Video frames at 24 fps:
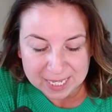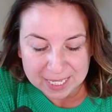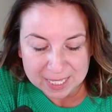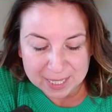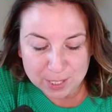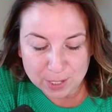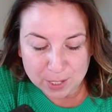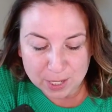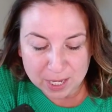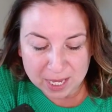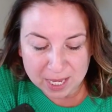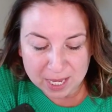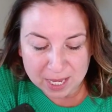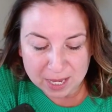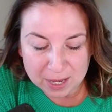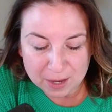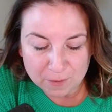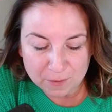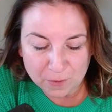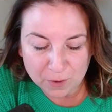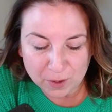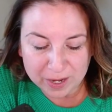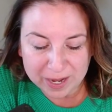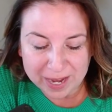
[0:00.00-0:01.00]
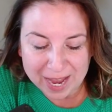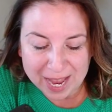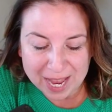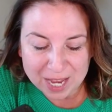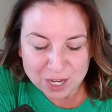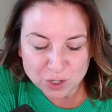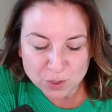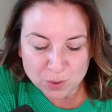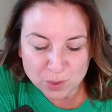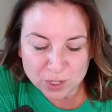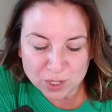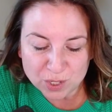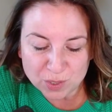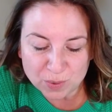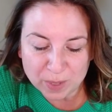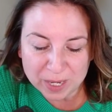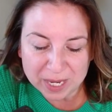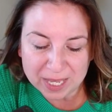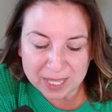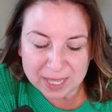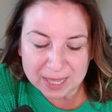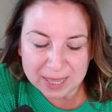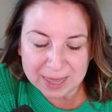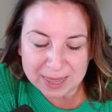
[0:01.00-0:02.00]
Looking for casual,
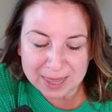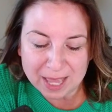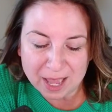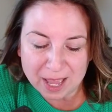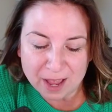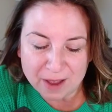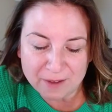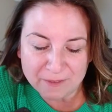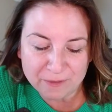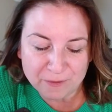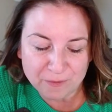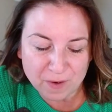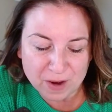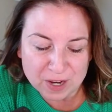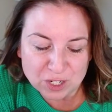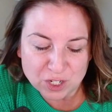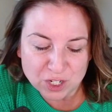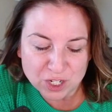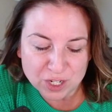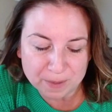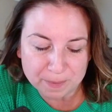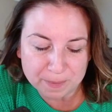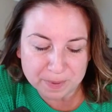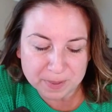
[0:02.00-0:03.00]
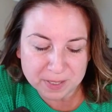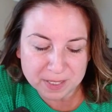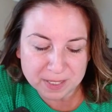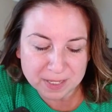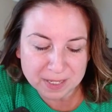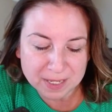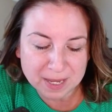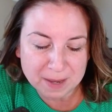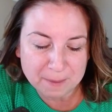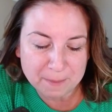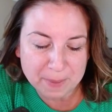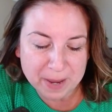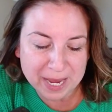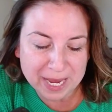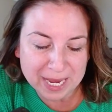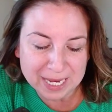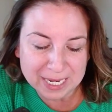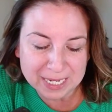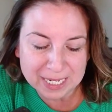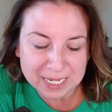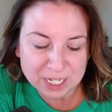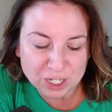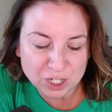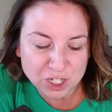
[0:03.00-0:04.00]
sweet love, friendships,
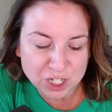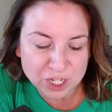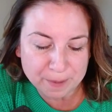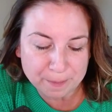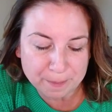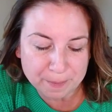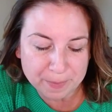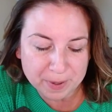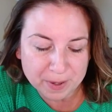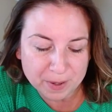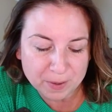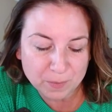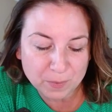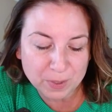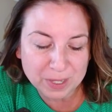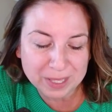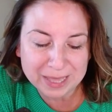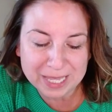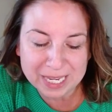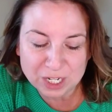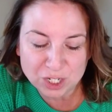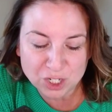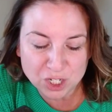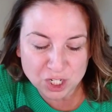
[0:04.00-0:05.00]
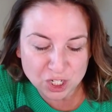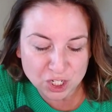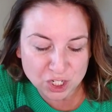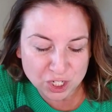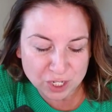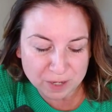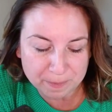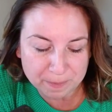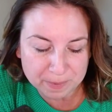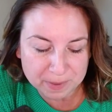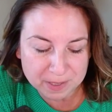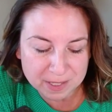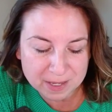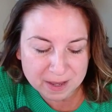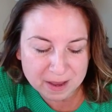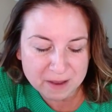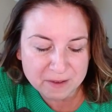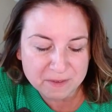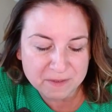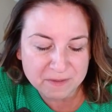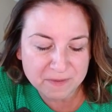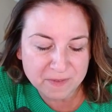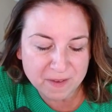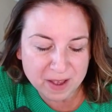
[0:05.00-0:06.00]
companionship, relationships,
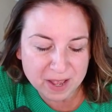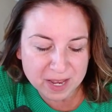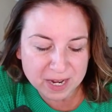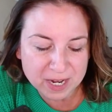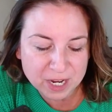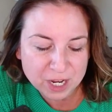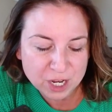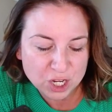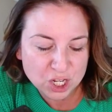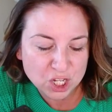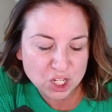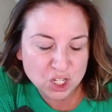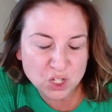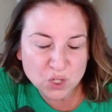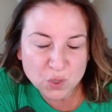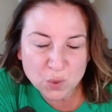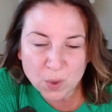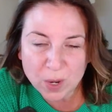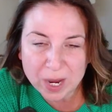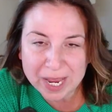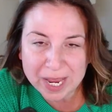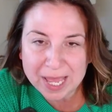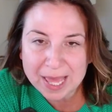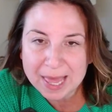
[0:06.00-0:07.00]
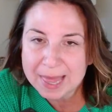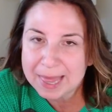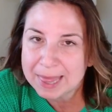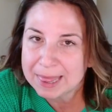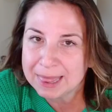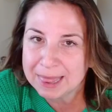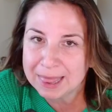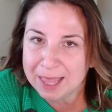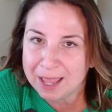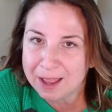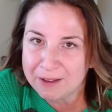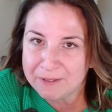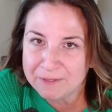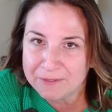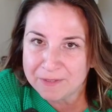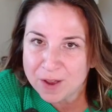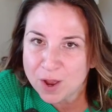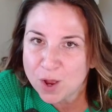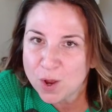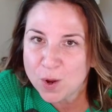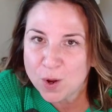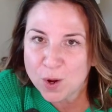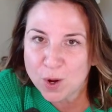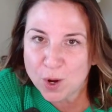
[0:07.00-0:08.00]
fun, joy, love,
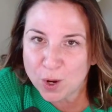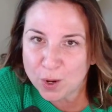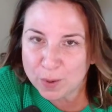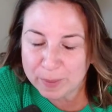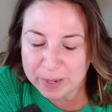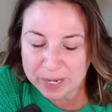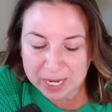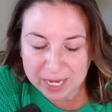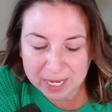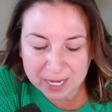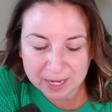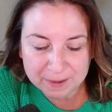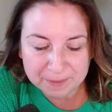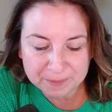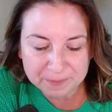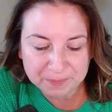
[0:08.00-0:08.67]
harmony.